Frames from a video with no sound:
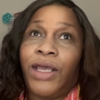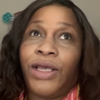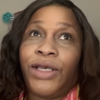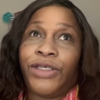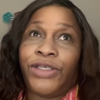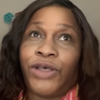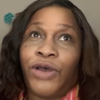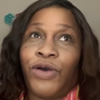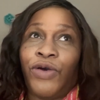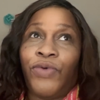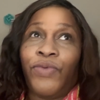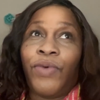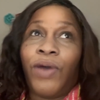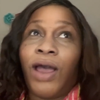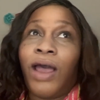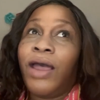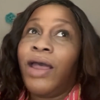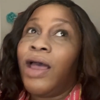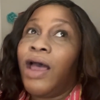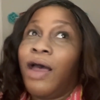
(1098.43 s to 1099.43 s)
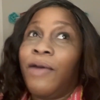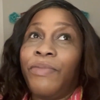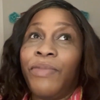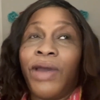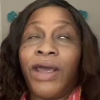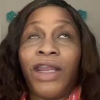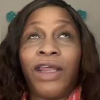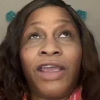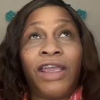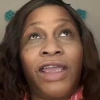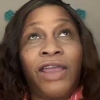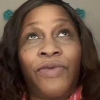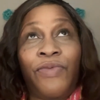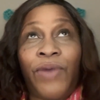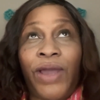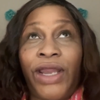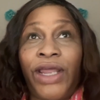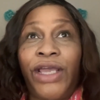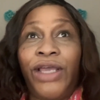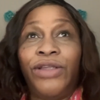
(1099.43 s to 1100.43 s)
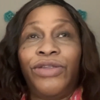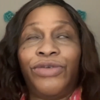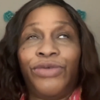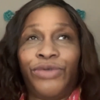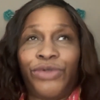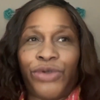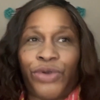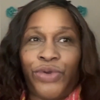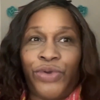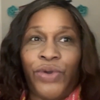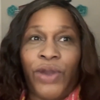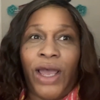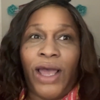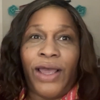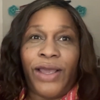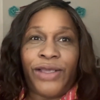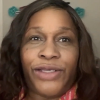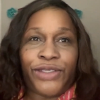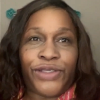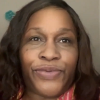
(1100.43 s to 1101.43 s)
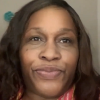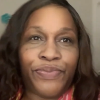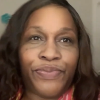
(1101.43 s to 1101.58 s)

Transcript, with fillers: So I'm gonna get ready to show you guys